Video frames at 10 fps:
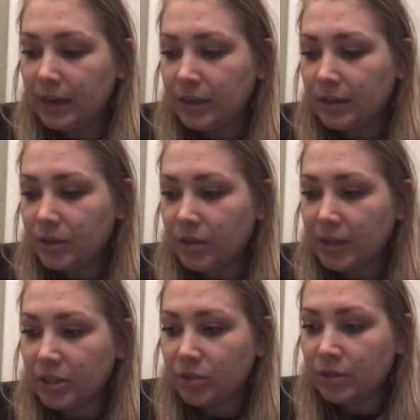so that
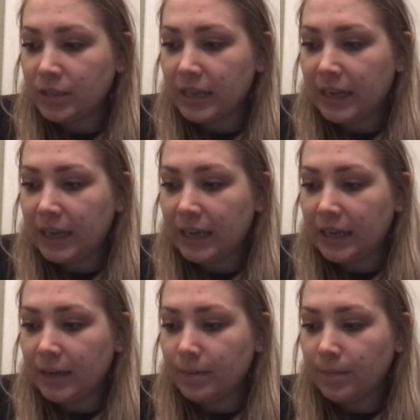students
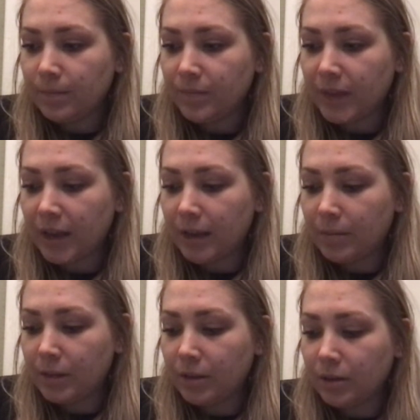can
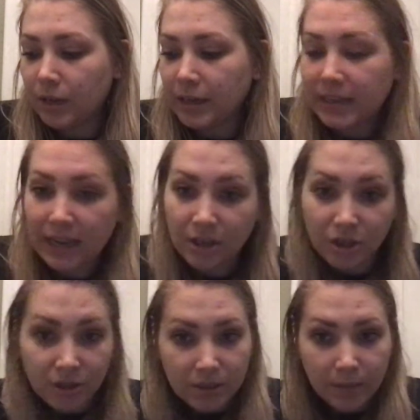either like take
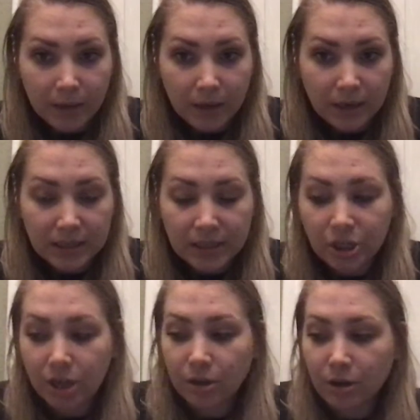turns playing against each
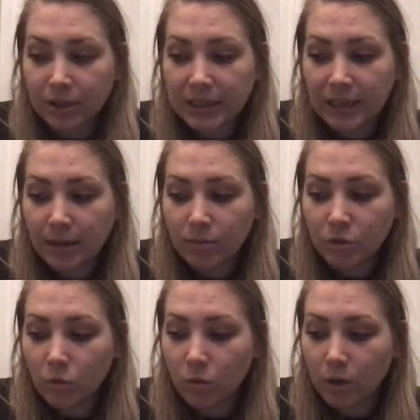other on teams,
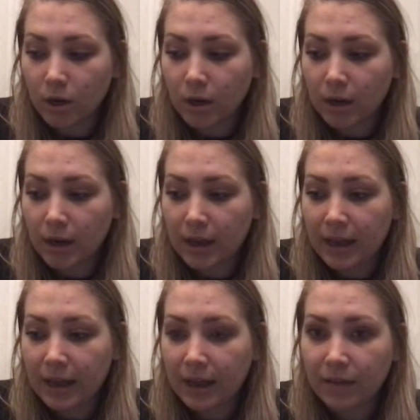or
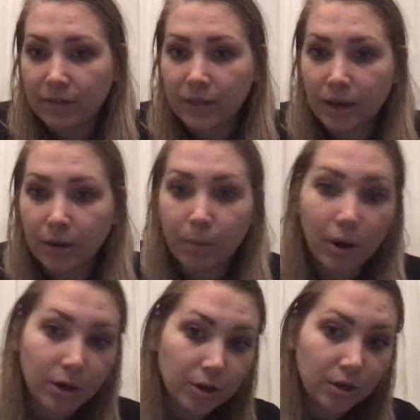have their
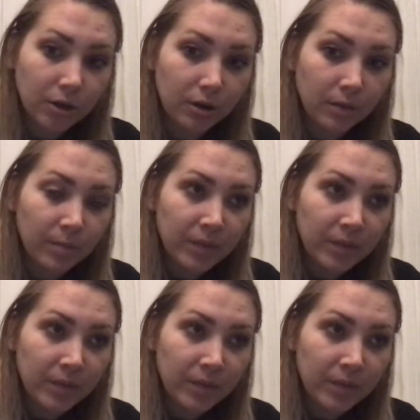partner